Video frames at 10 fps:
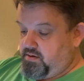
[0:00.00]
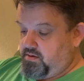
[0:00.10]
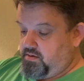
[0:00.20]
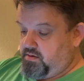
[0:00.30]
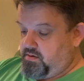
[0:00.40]

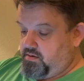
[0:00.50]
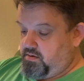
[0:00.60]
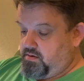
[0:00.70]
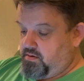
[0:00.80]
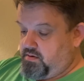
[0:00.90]

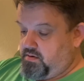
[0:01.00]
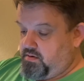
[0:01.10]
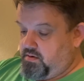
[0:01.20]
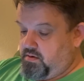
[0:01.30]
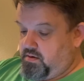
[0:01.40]

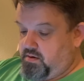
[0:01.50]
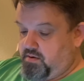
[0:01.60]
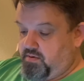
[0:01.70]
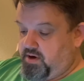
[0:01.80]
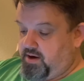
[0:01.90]

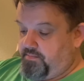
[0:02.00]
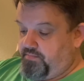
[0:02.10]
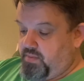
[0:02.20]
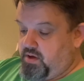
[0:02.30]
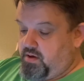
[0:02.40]

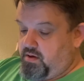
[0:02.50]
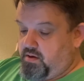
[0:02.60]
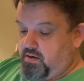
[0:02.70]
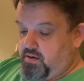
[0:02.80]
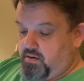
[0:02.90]

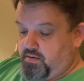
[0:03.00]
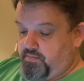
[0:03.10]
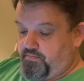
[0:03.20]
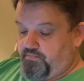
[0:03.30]
Nothing is said.